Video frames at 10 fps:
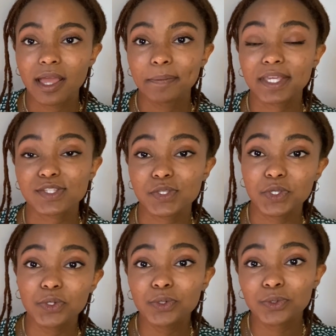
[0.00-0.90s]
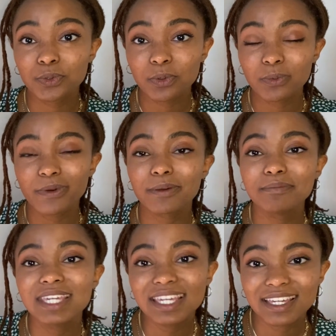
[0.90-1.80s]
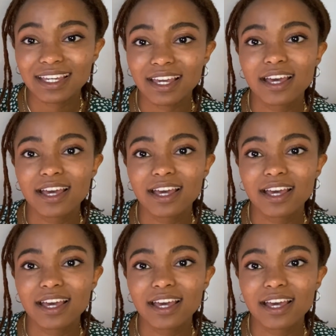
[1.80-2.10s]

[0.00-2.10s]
because you were me.